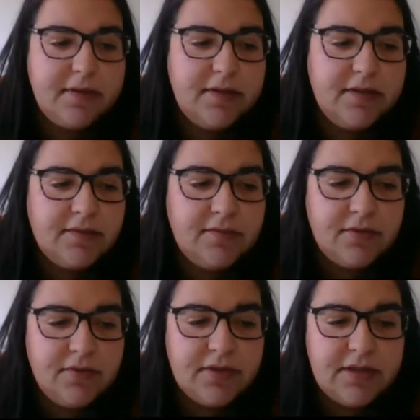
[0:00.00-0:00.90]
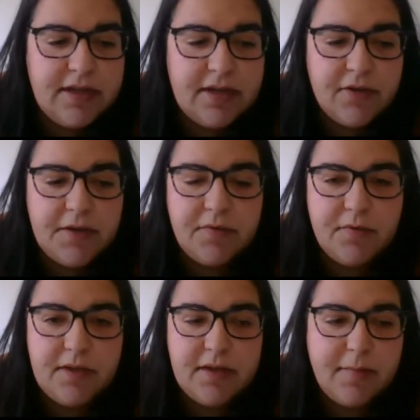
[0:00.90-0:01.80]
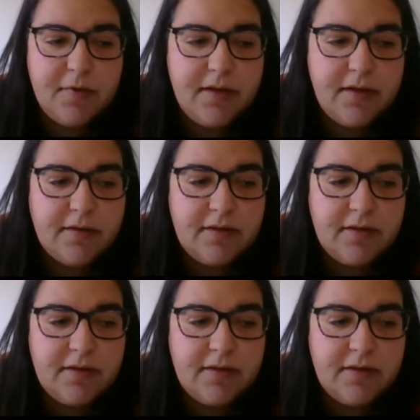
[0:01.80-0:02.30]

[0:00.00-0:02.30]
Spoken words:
is to choose the algorithm to make a model